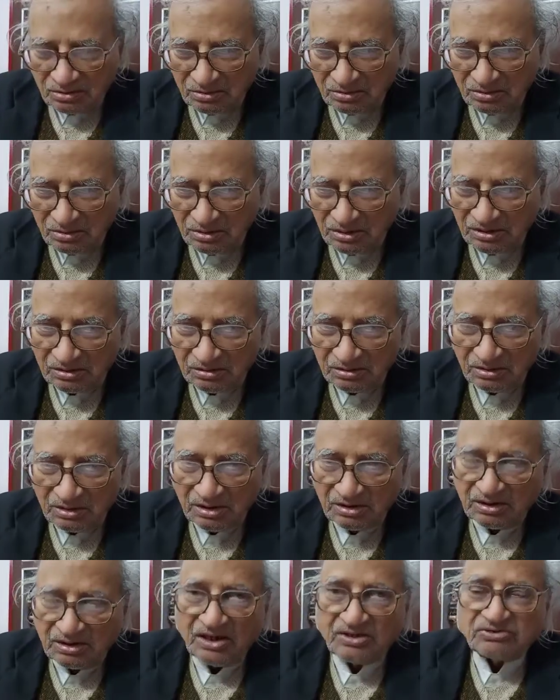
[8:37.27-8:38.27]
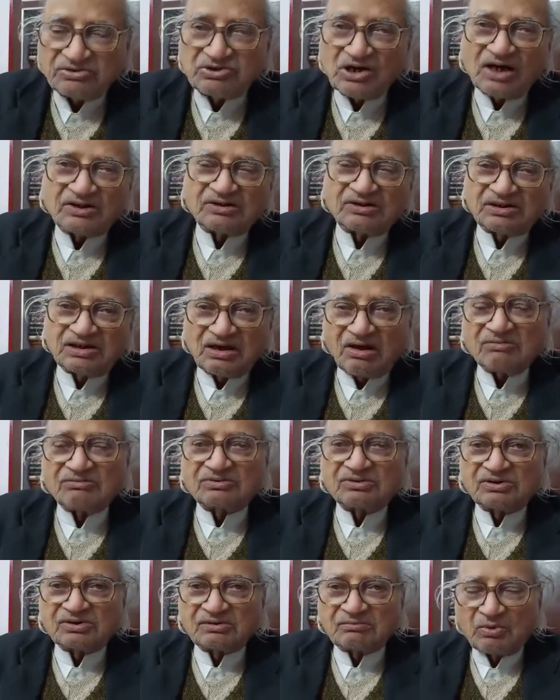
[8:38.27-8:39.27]
a, a great Chartered
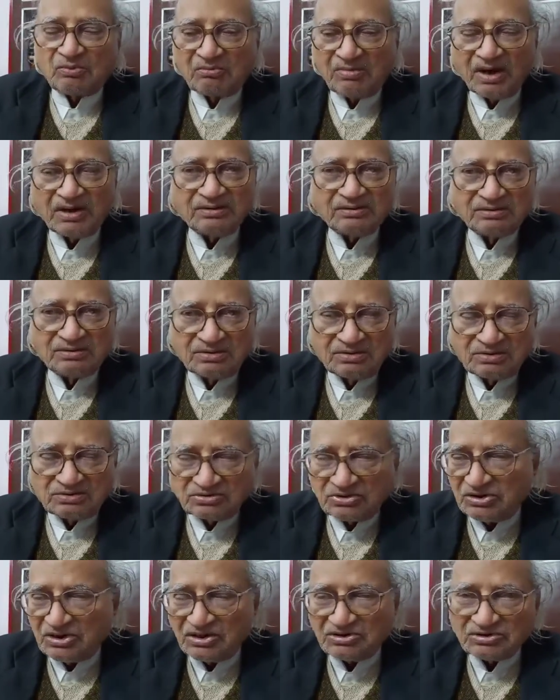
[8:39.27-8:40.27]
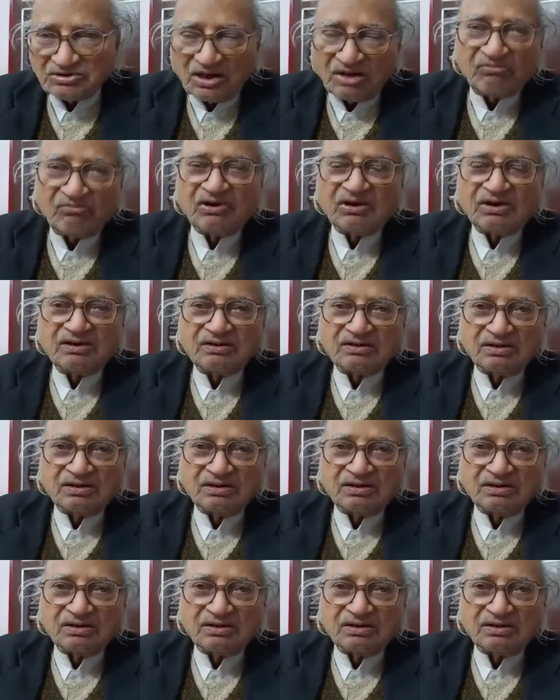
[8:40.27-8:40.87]
Accountant in Mumbai, C.N. Singhvi,